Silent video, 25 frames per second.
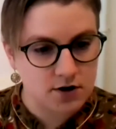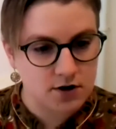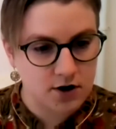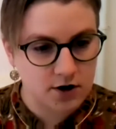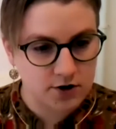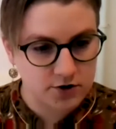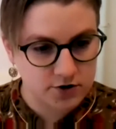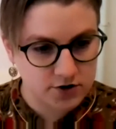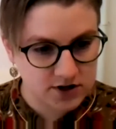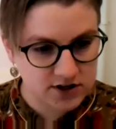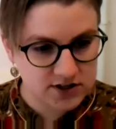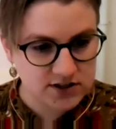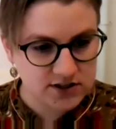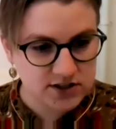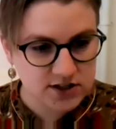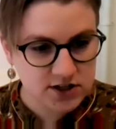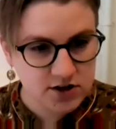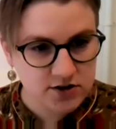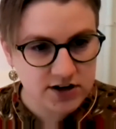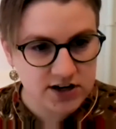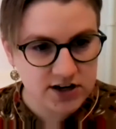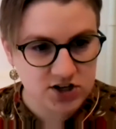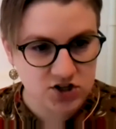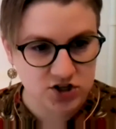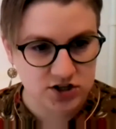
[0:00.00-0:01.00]
other
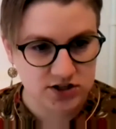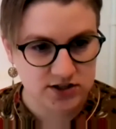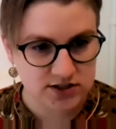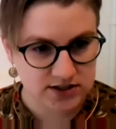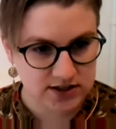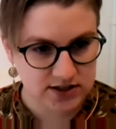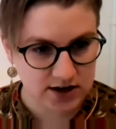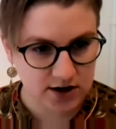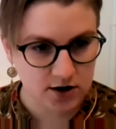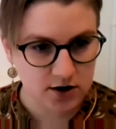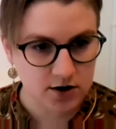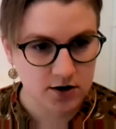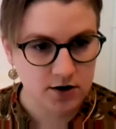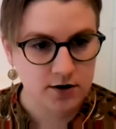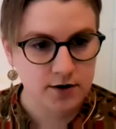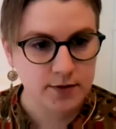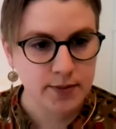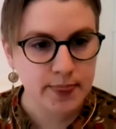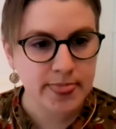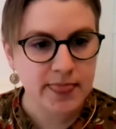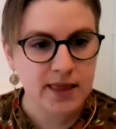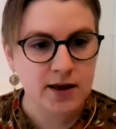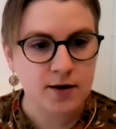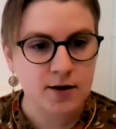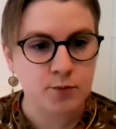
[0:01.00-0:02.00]
considerations there,
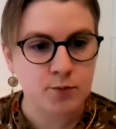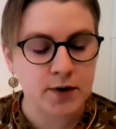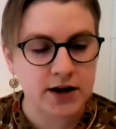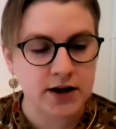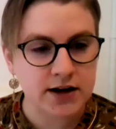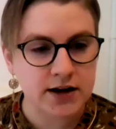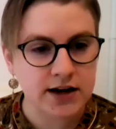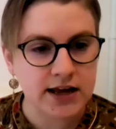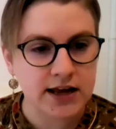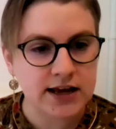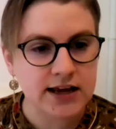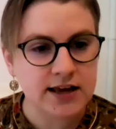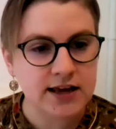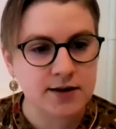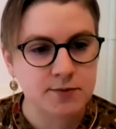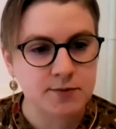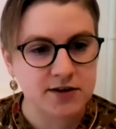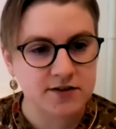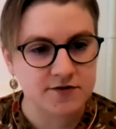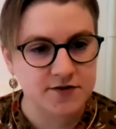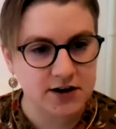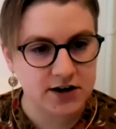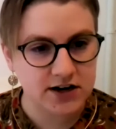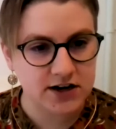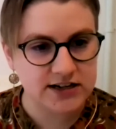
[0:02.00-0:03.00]
but it can
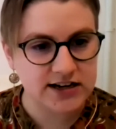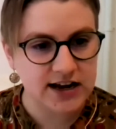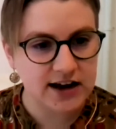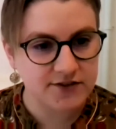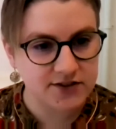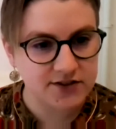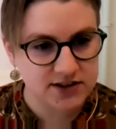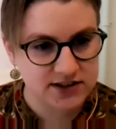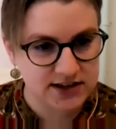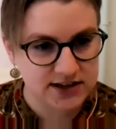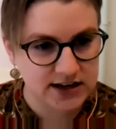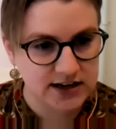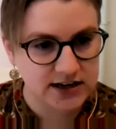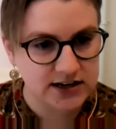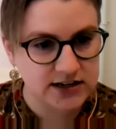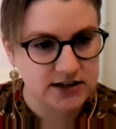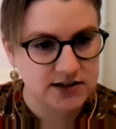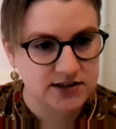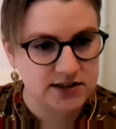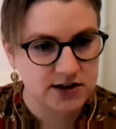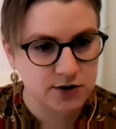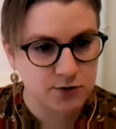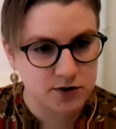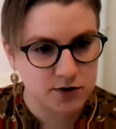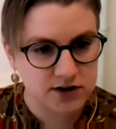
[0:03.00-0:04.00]
be very devastating to
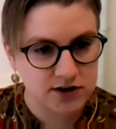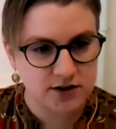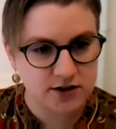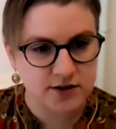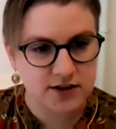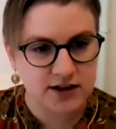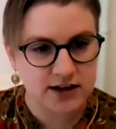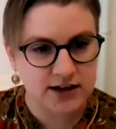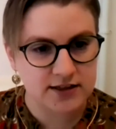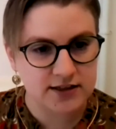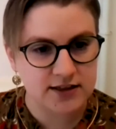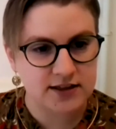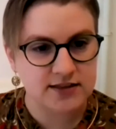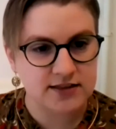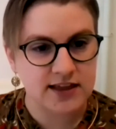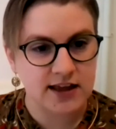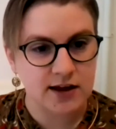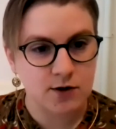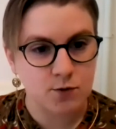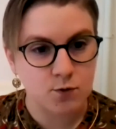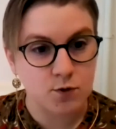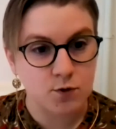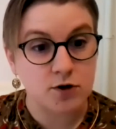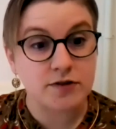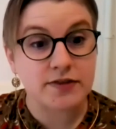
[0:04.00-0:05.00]
someone to think that
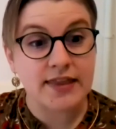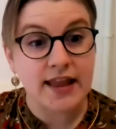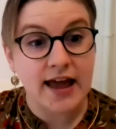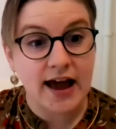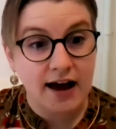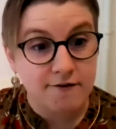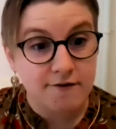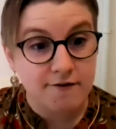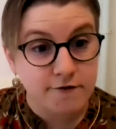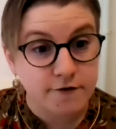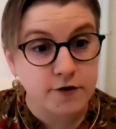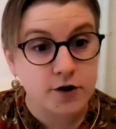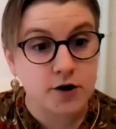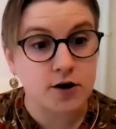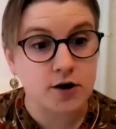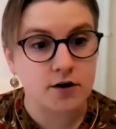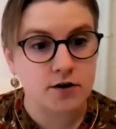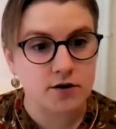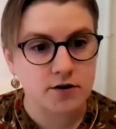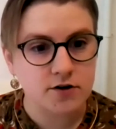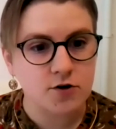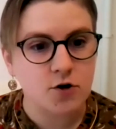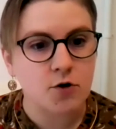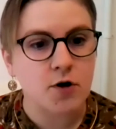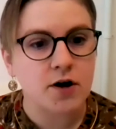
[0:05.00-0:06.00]
they will
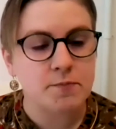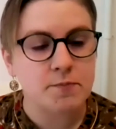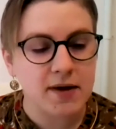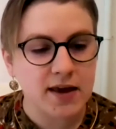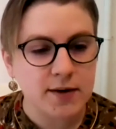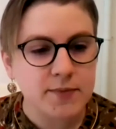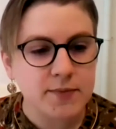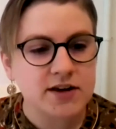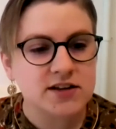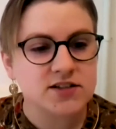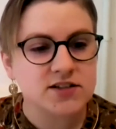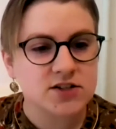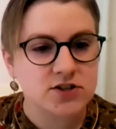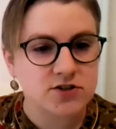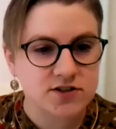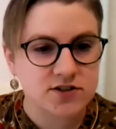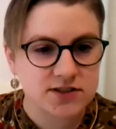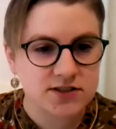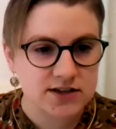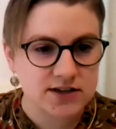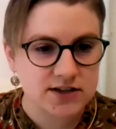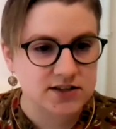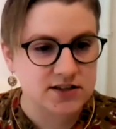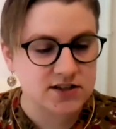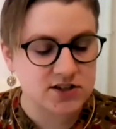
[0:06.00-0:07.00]
never, and maybe until
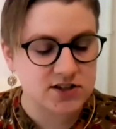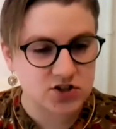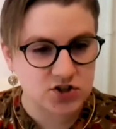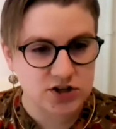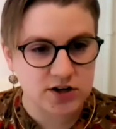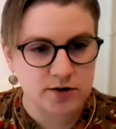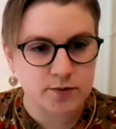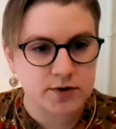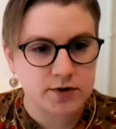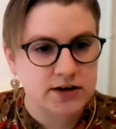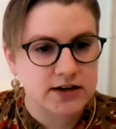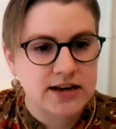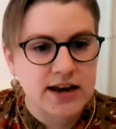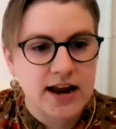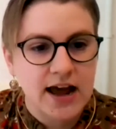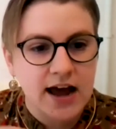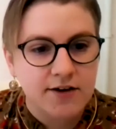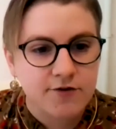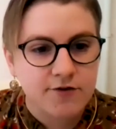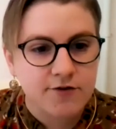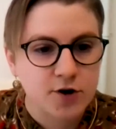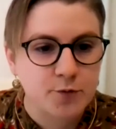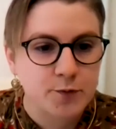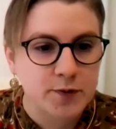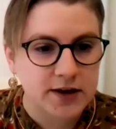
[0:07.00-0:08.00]
citizenship, but
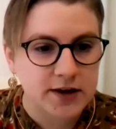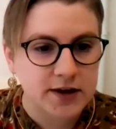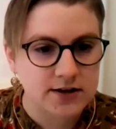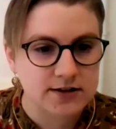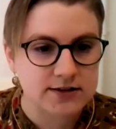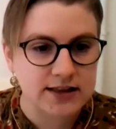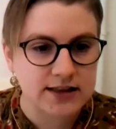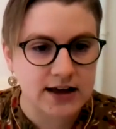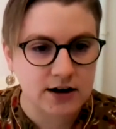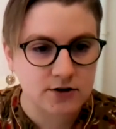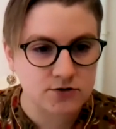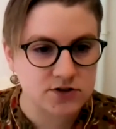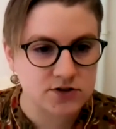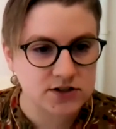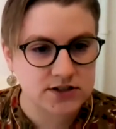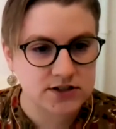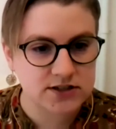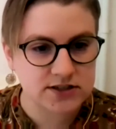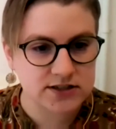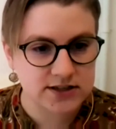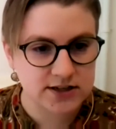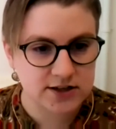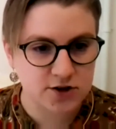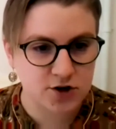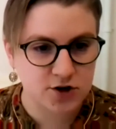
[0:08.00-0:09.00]
never be allowed to
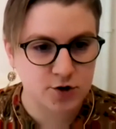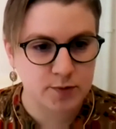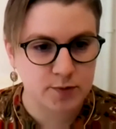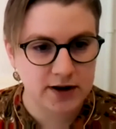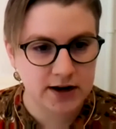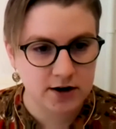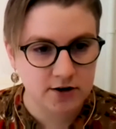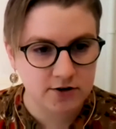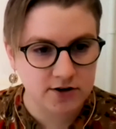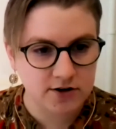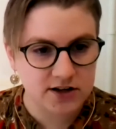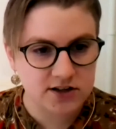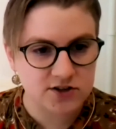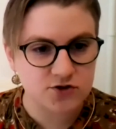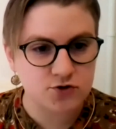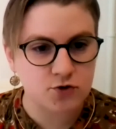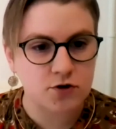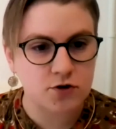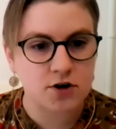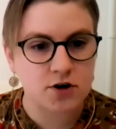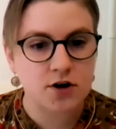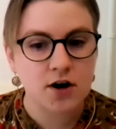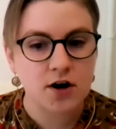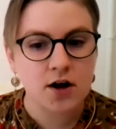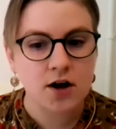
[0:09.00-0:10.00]
see their parents
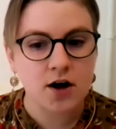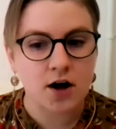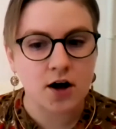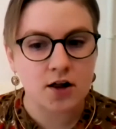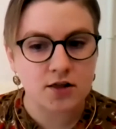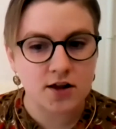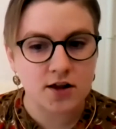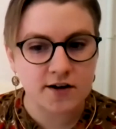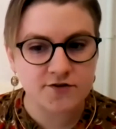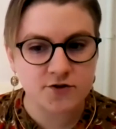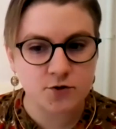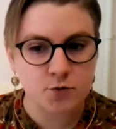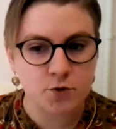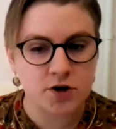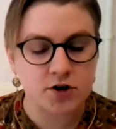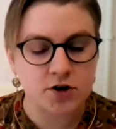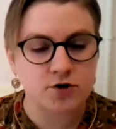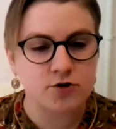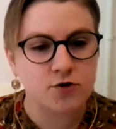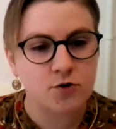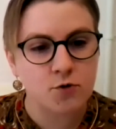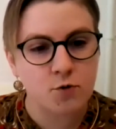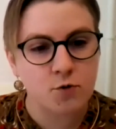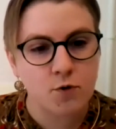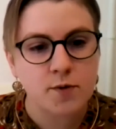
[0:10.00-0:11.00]
or a loved one
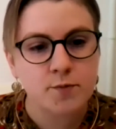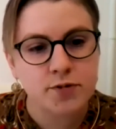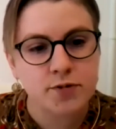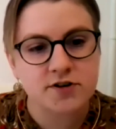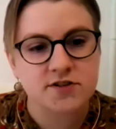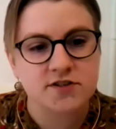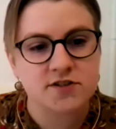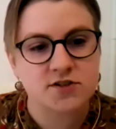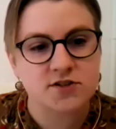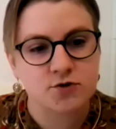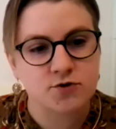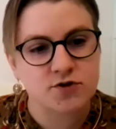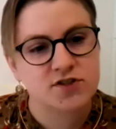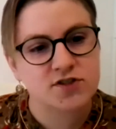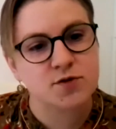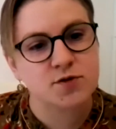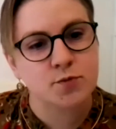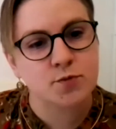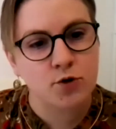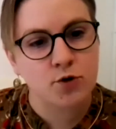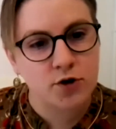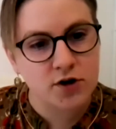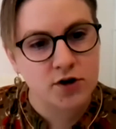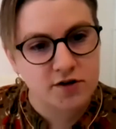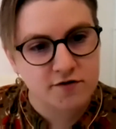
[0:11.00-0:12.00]
or the one person who is
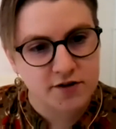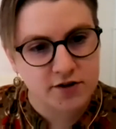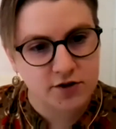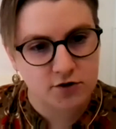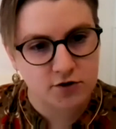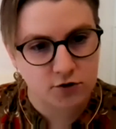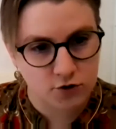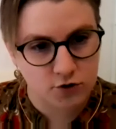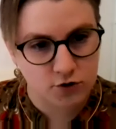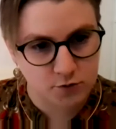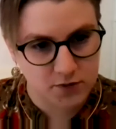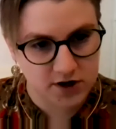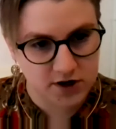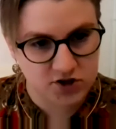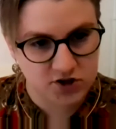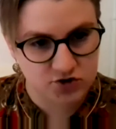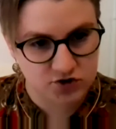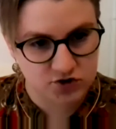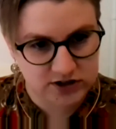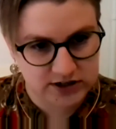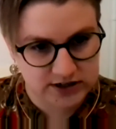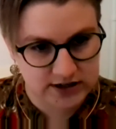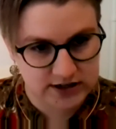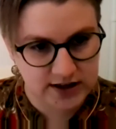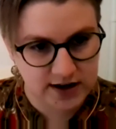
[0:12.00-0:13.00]
supportive in their home
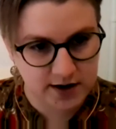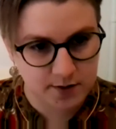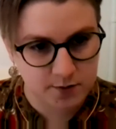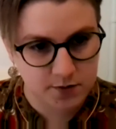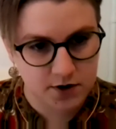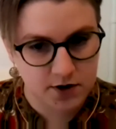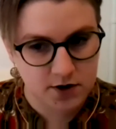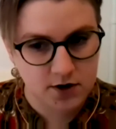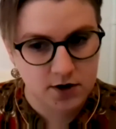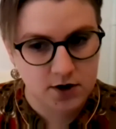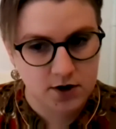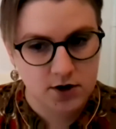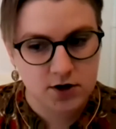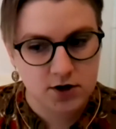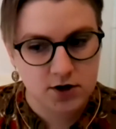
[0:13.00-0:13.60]
country to them.